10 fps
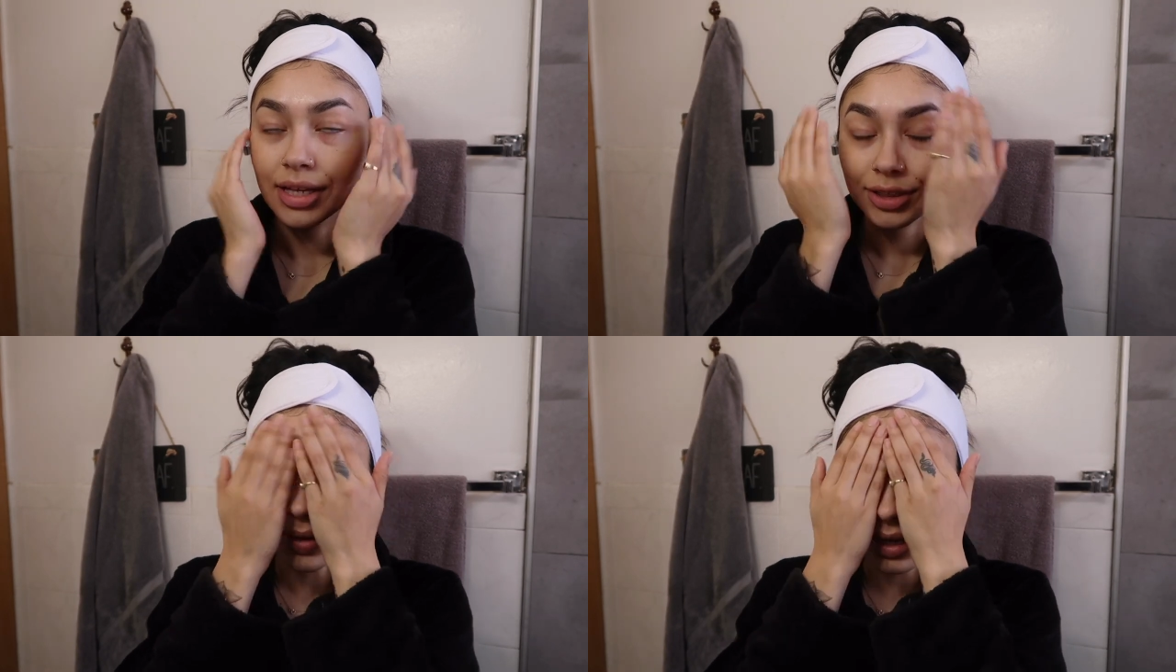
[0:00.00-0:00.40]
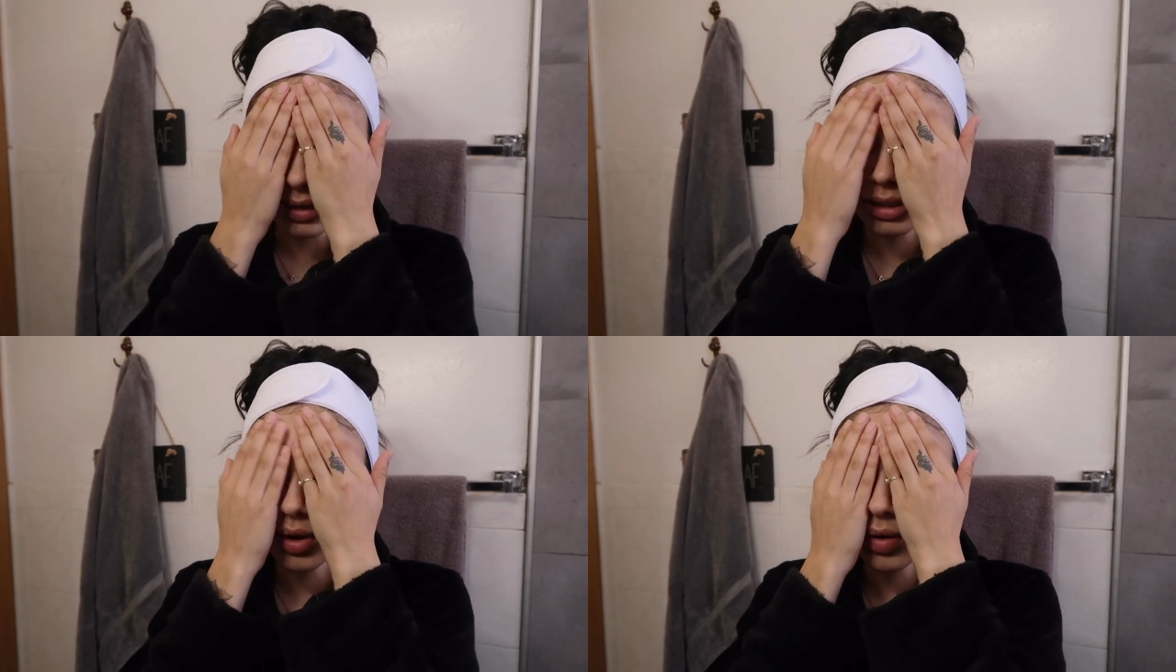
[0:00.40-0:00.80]
So I
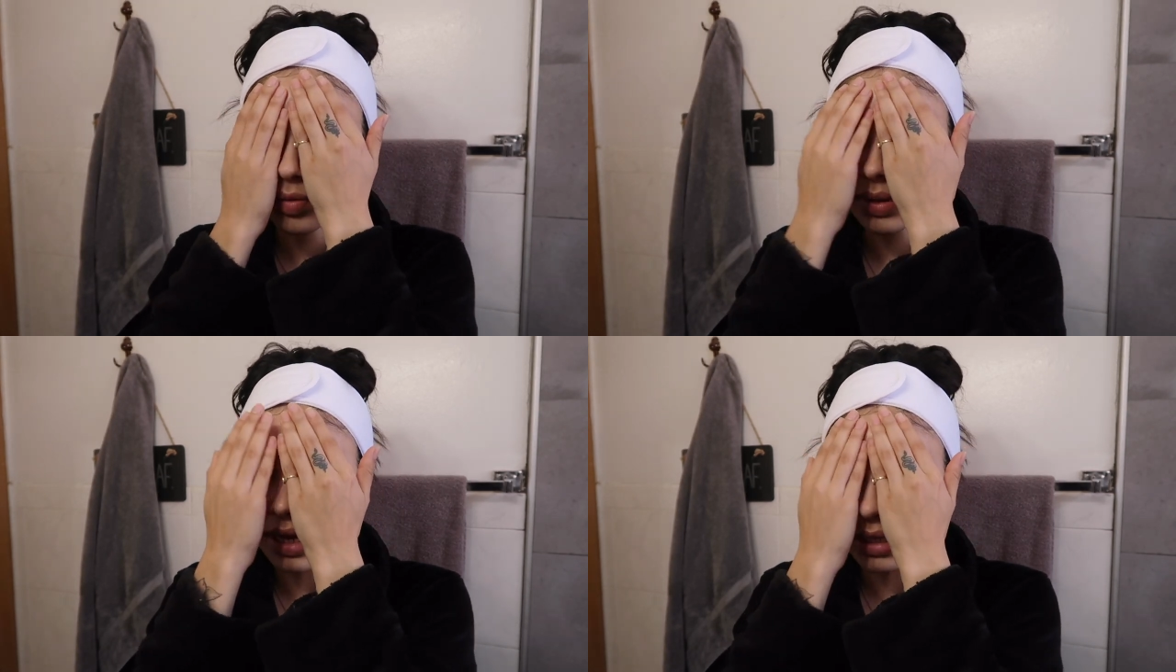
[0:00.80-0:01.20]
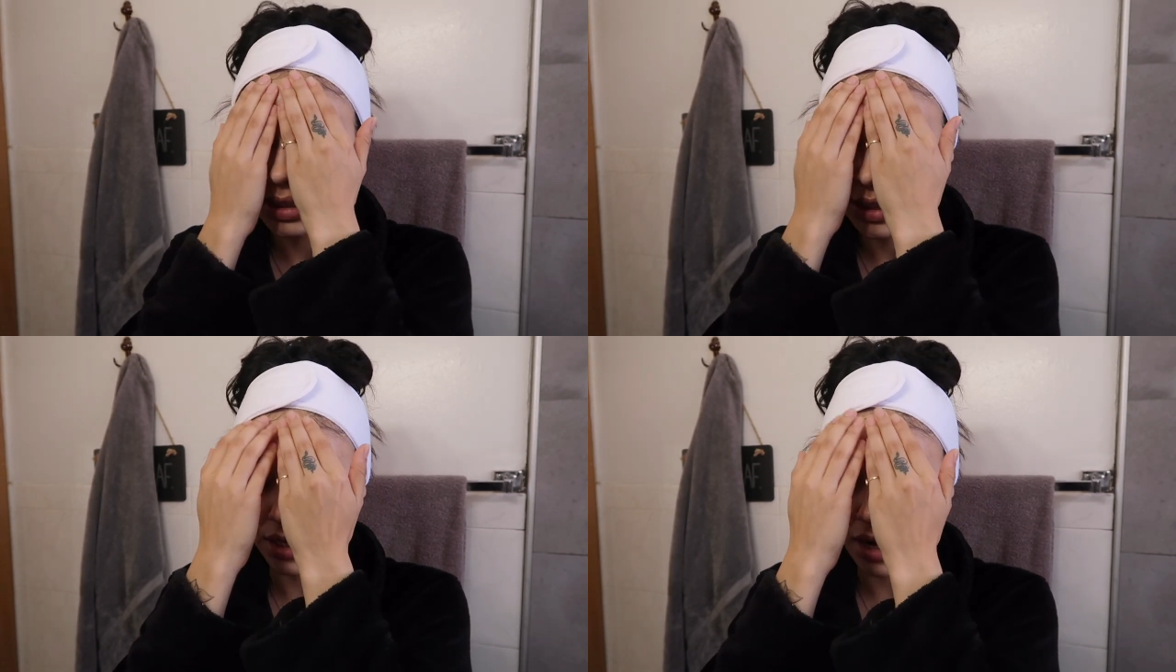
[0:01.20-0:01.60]
like to go in with that
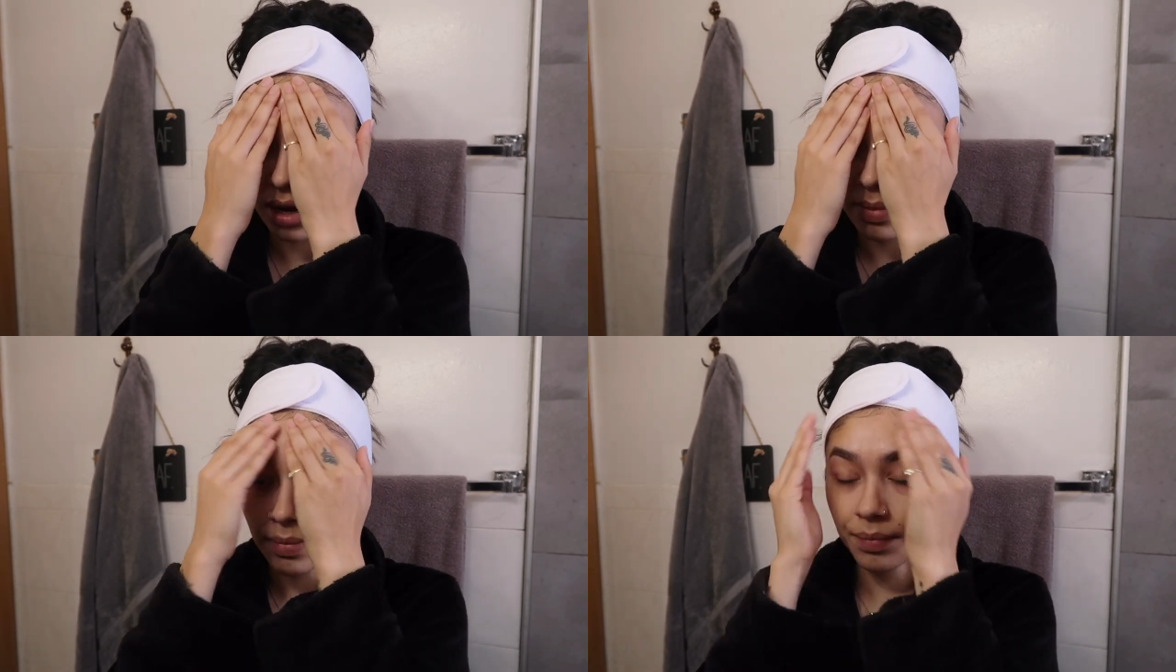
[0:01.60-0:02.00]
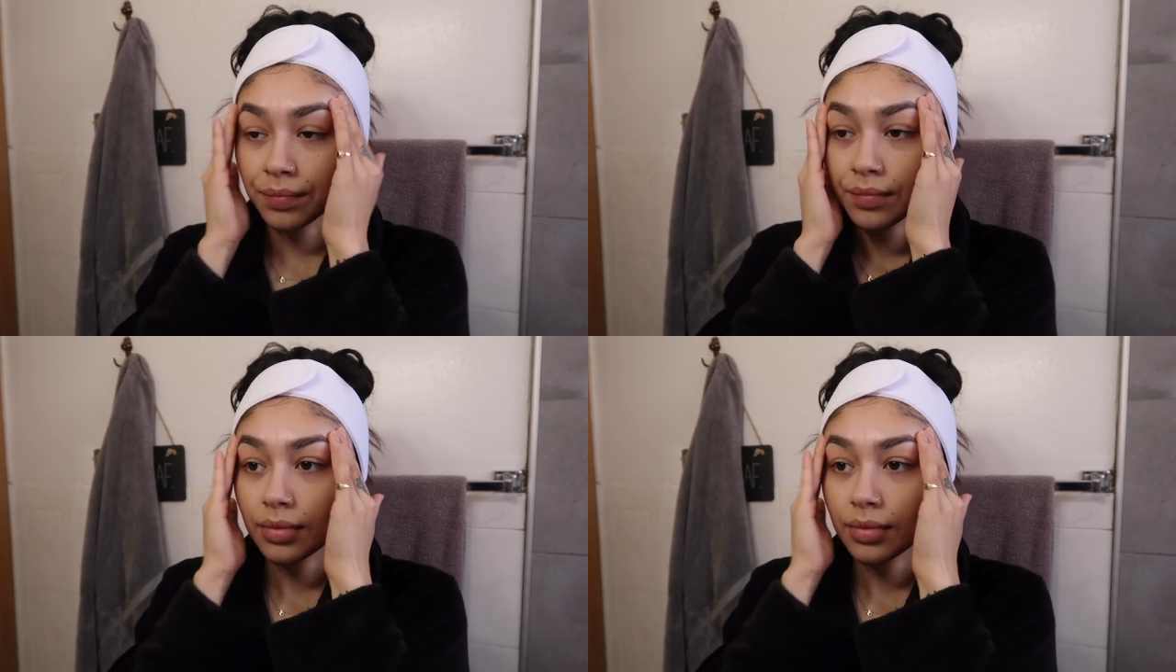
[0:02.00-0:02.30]
serum.